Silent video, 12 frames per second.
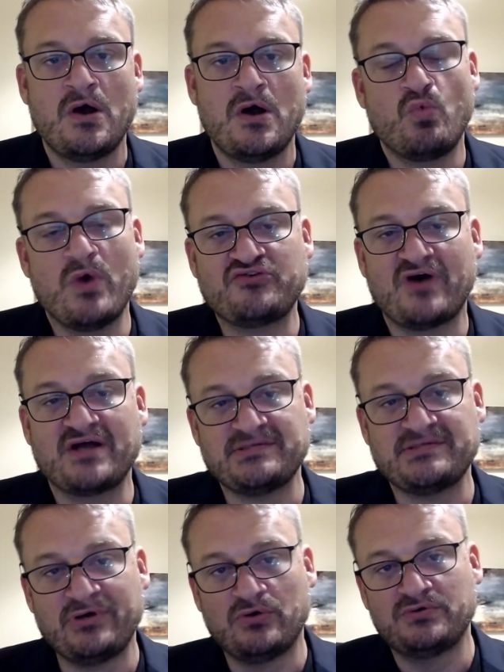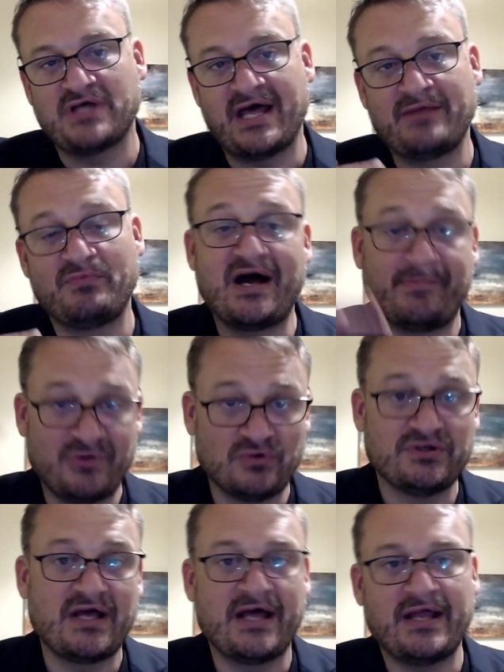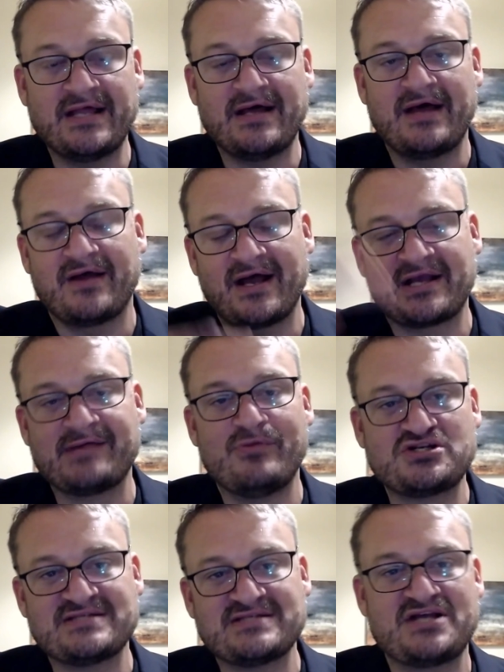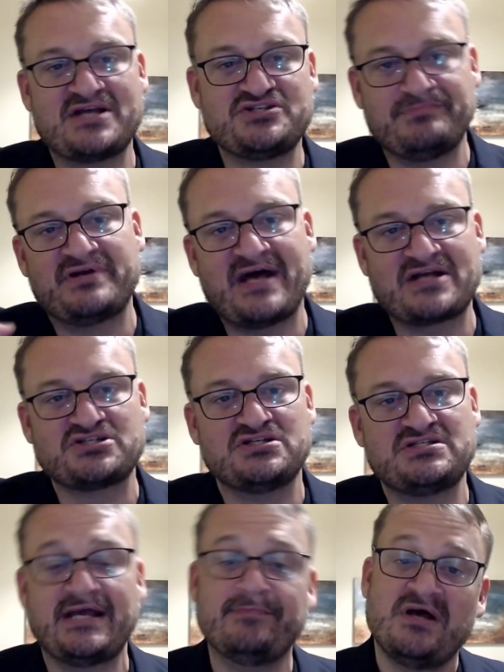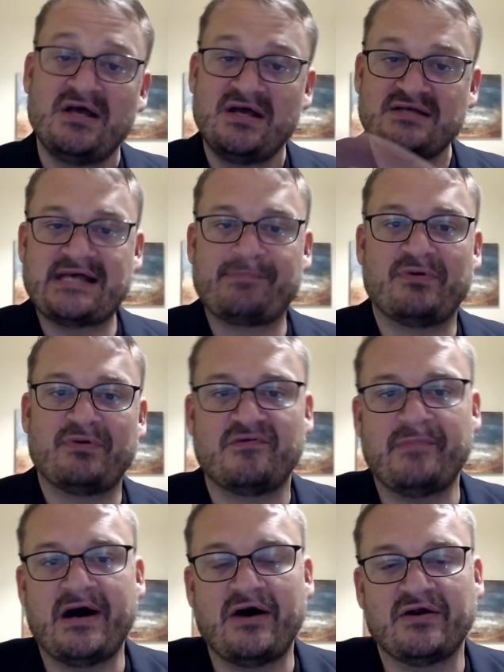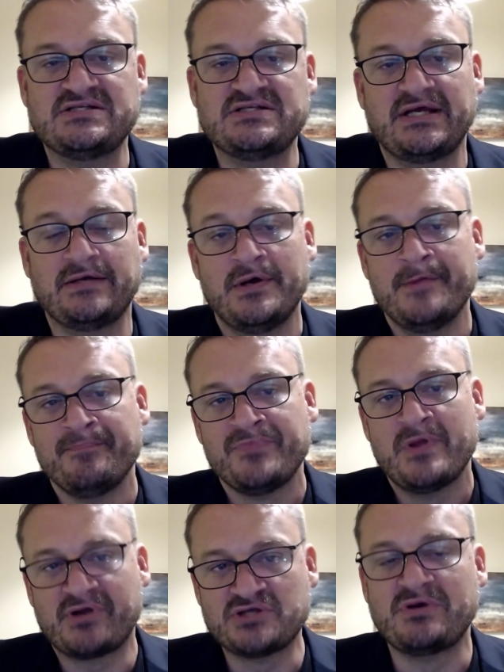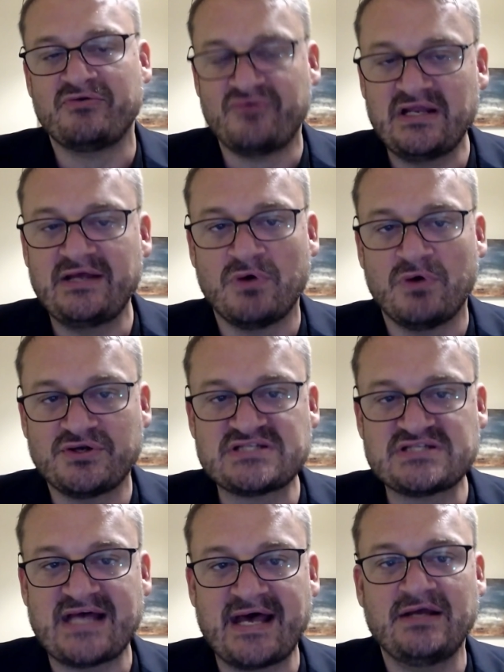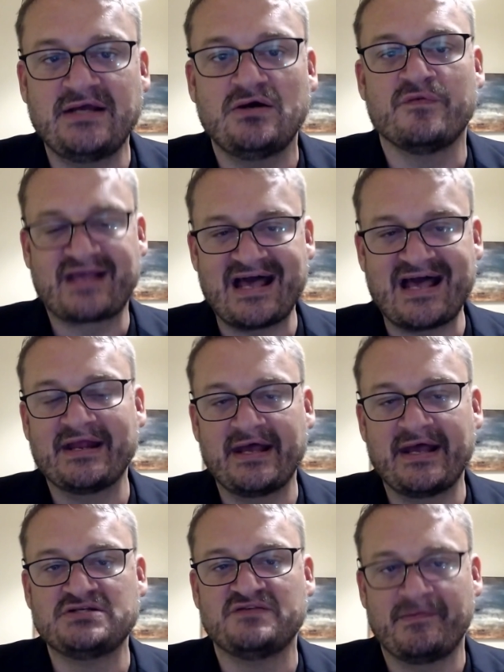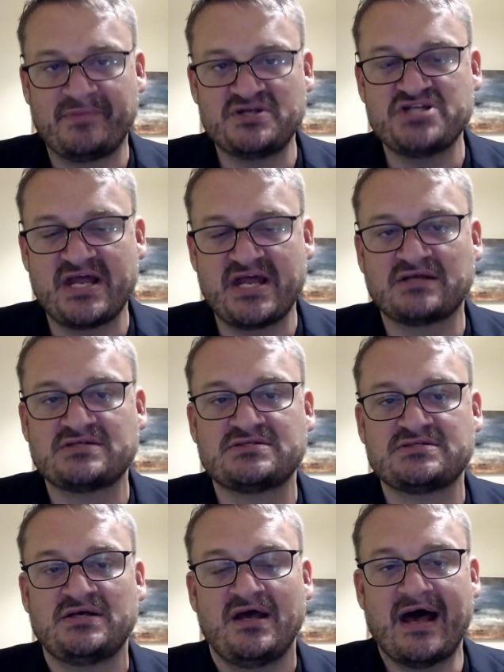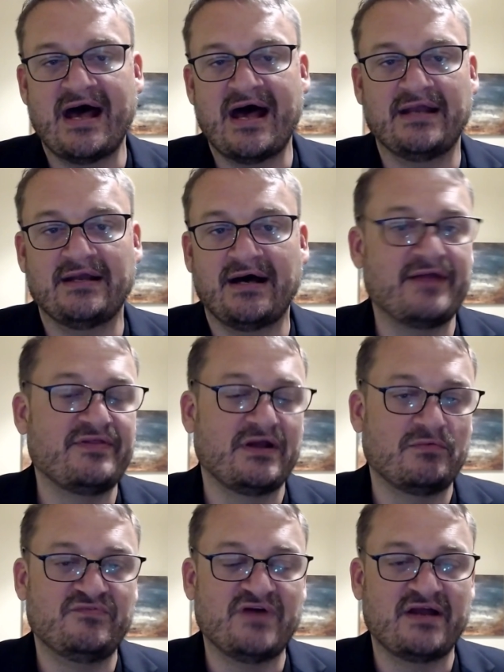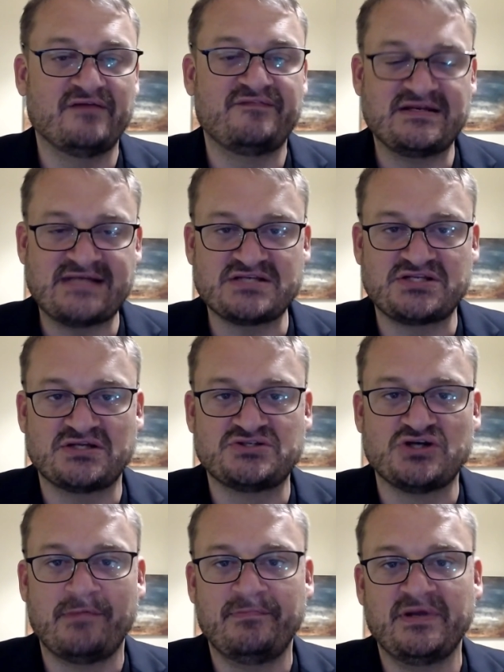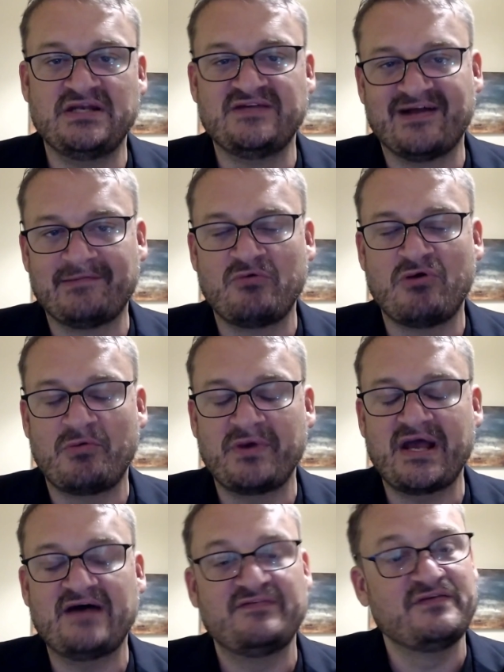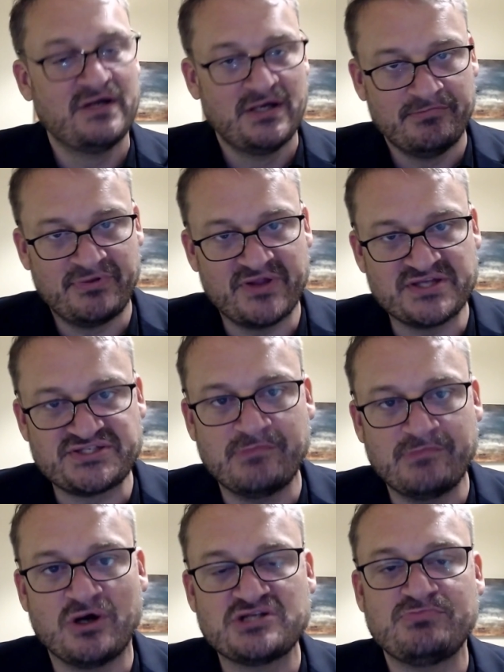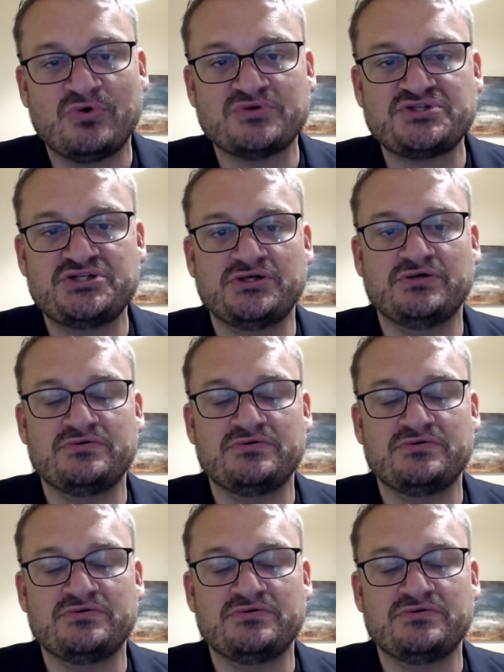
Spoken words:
We're trying to build, and we are building, a commercialization production team separate from R&D, because we really want to stay on the cutting edge of epigenetics. And I think we've done a fantastic job in developing what we have, but there's so much more to do.